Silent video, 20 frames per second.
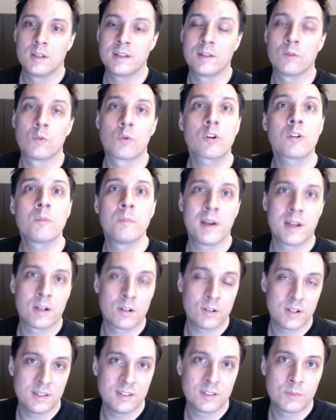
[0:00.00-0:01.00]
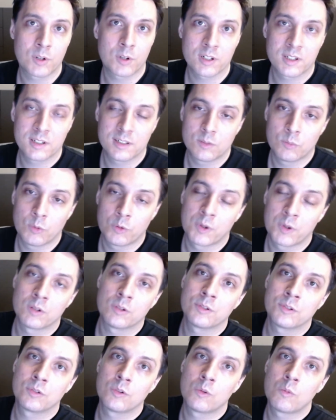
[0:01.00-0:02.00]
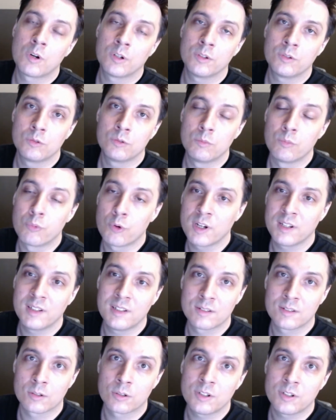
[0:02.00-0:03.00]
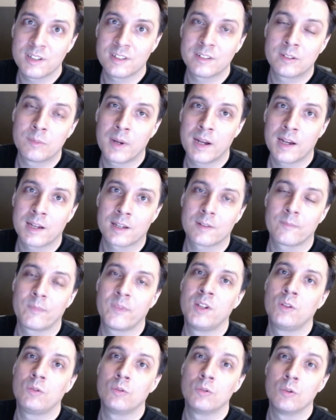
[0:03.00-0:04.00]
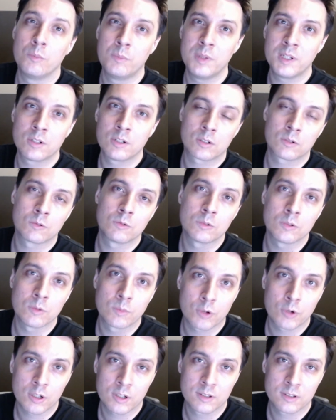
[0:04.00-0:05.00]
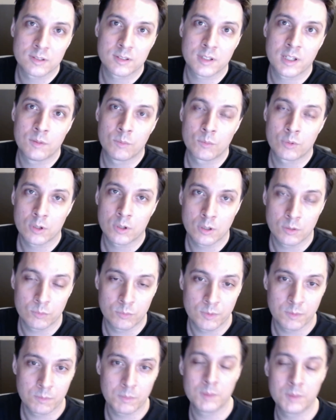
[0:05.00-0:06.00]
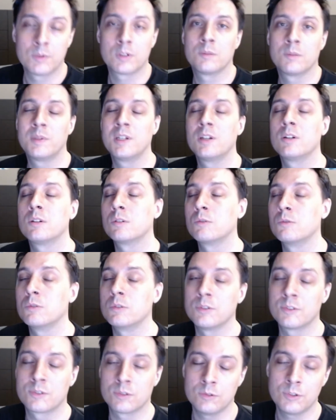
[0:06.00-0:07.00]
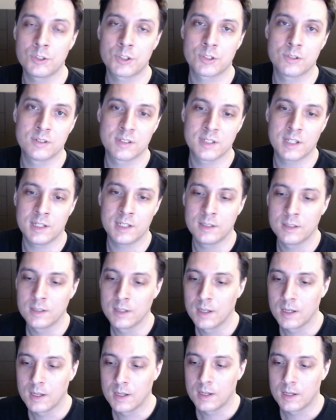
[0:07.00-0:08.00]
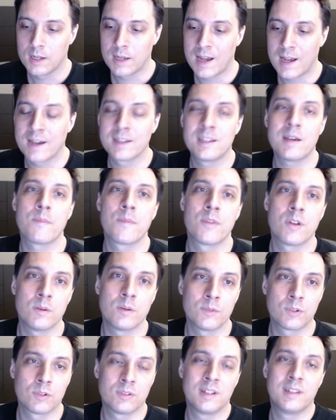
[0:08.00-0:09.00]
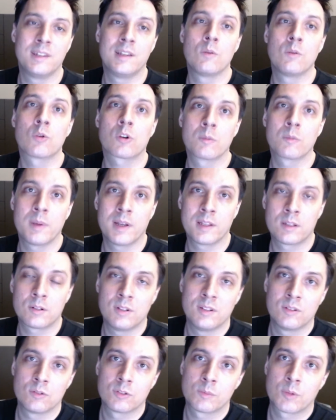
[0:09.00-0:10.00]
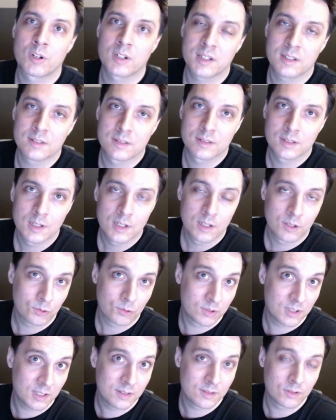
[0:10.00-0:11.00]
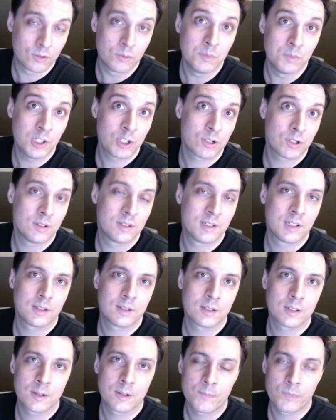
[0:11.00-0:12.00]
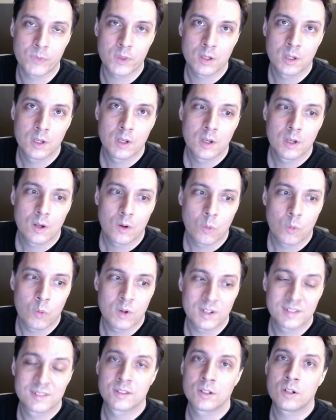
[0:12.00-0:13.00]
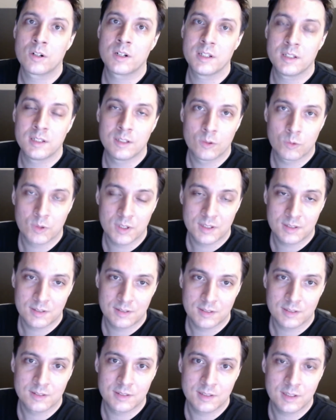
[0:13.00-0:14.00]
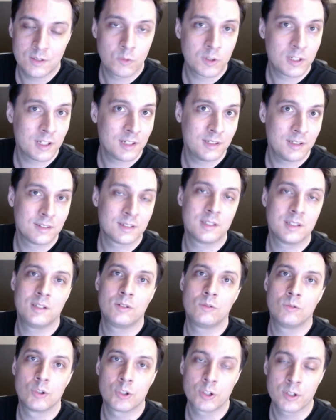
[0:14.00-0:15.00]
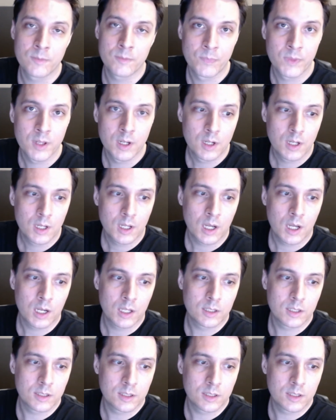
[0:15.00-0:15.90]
work better in these markets. But we also want to bring these learnings back into the bigger Google products and bigger Google solutions and adapt them so that they work better in those markets. So that's the mission that was started in 2016 when I decided to join. Uh,